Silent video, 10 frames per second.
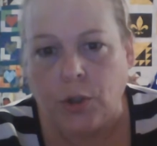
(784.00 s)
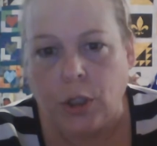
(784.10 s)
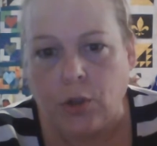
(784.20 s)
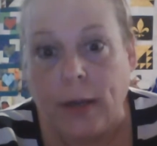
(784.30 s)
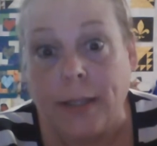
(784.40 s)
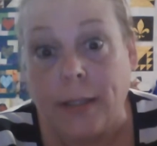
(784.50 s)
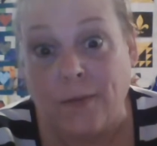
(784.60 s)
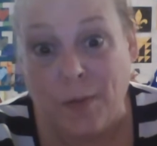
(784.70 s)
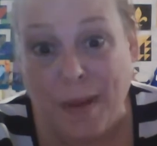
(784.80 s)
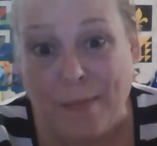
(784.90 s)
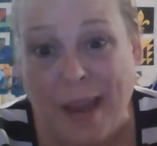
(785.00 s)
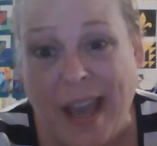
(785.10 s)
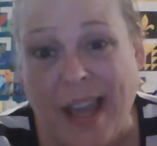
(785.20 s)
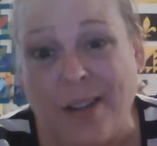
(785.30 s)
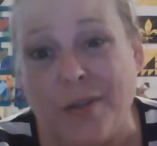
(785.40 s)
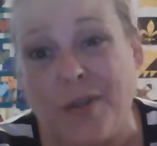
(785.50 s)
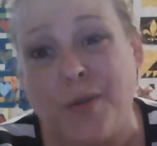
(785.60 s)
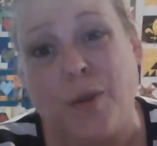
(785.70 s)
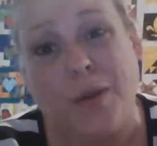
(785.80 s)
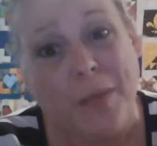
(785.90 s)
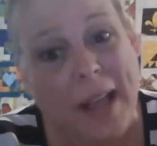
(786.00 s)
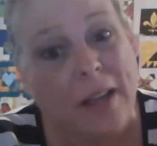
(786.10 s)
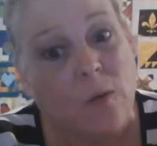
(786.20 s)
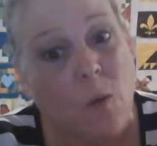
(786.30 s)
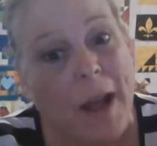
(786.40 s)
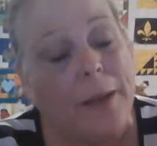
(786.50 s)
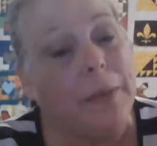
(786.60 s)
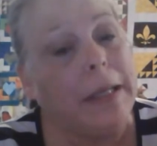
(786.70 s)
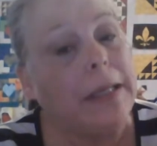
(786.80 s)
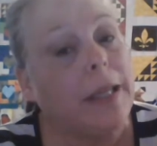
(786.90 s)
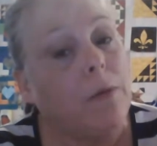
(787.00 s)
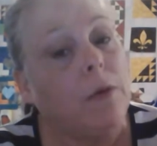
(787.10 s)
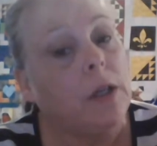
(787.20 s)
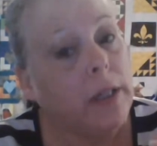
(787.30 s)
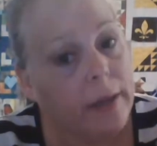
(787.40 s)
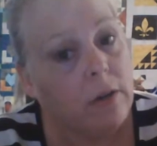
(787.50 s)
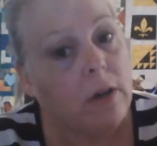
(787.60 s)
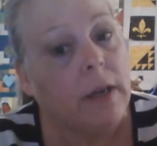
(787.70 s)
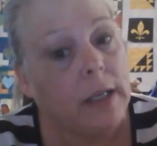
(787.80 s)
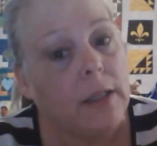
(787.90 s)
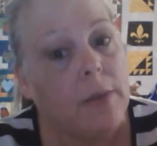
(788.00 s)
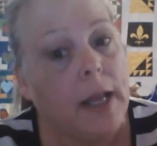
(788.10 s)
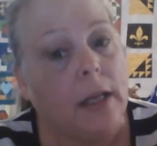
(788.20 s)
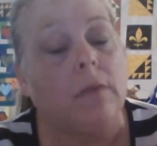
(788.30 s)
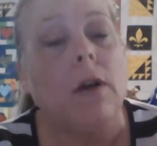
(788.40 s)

to trace for my patterns were in black and white because they were clearer in the black and